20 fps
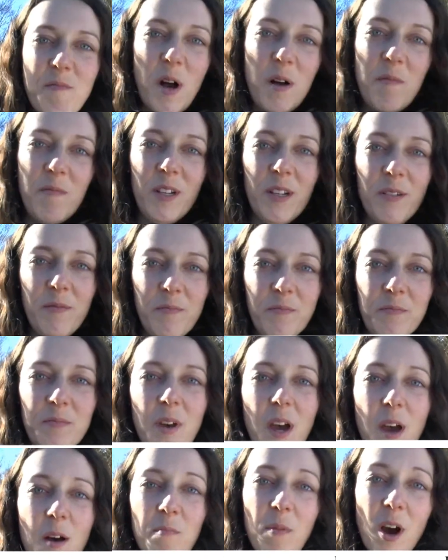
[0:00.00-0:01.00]

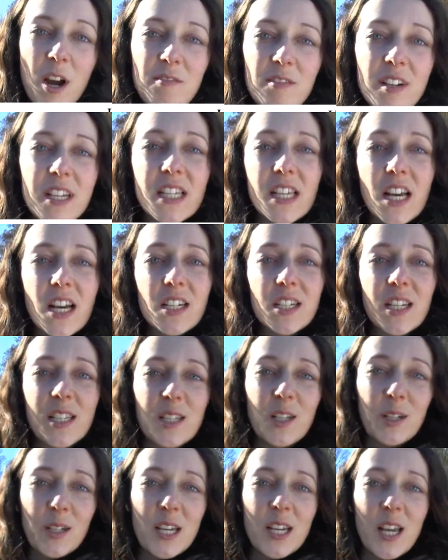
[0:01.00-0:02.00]
Birmingham. My research
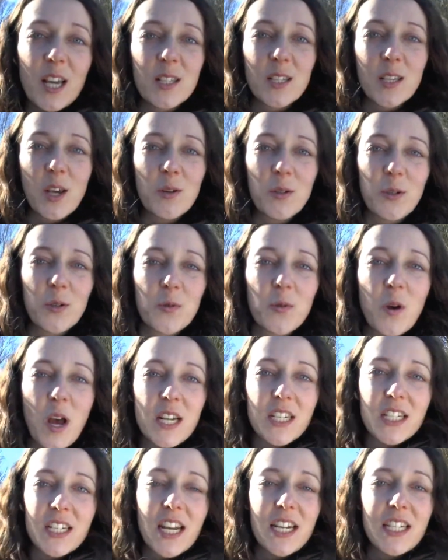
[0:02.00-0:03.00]
is looking at social
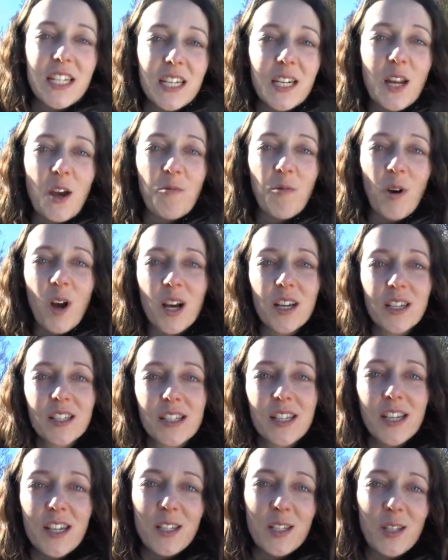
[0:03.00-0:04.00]
and genetic
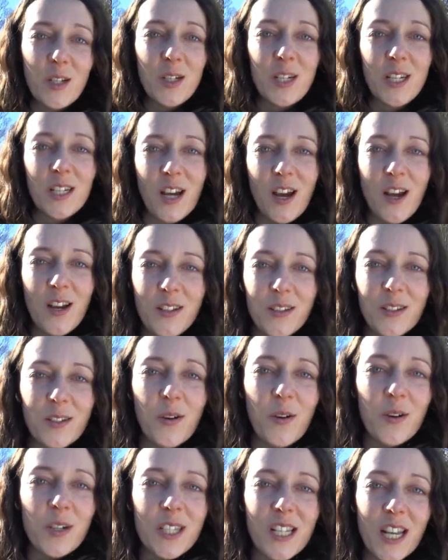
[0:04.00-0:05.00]
networks in sooty
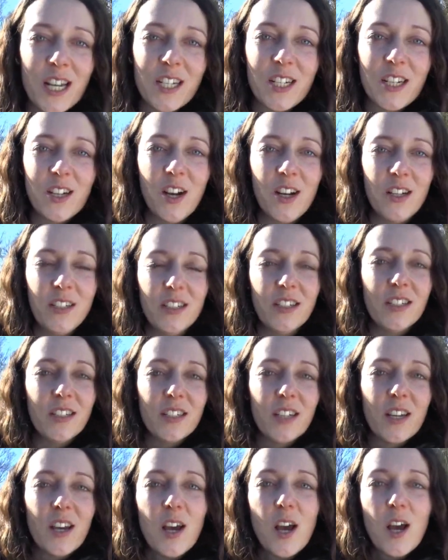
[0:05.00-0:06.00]
terns on Ascension
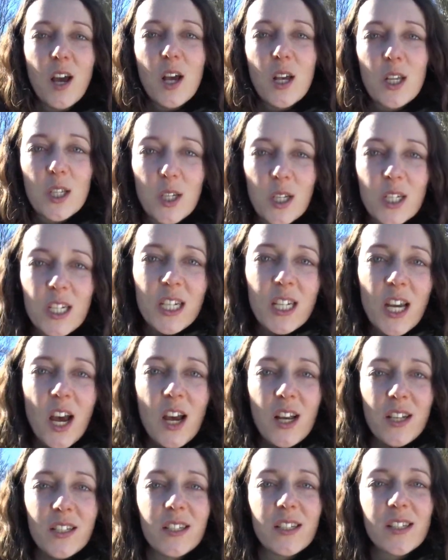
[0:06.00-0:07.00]
Island. Sooty
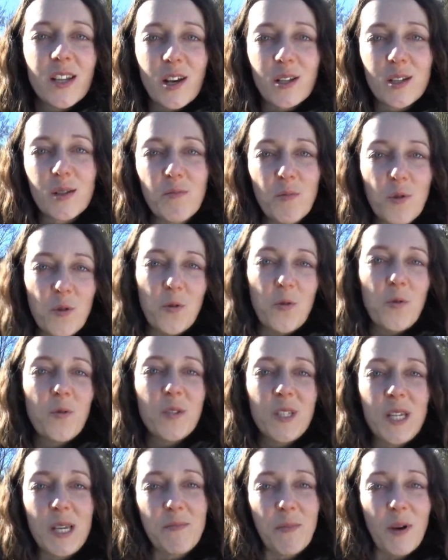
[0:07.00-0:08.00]
terns are
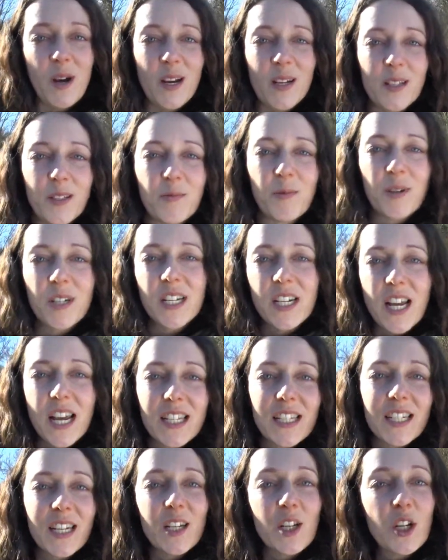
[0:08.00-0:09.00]
small seabirds which
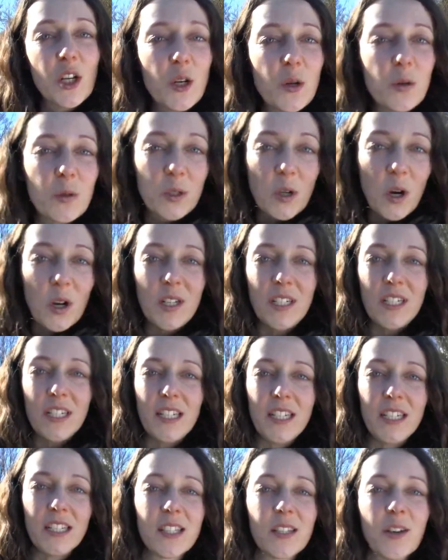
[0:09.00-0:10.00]
nest in huge
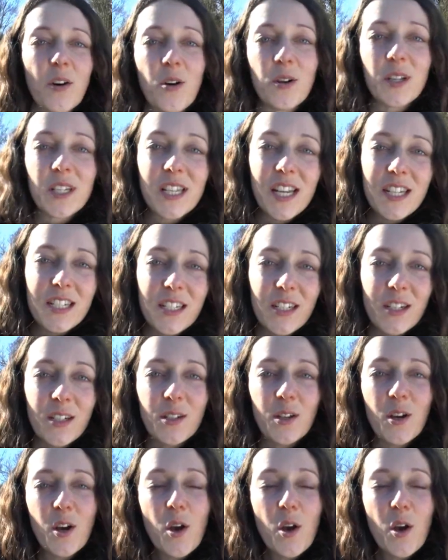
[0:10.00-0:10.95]
colonies on Ascension,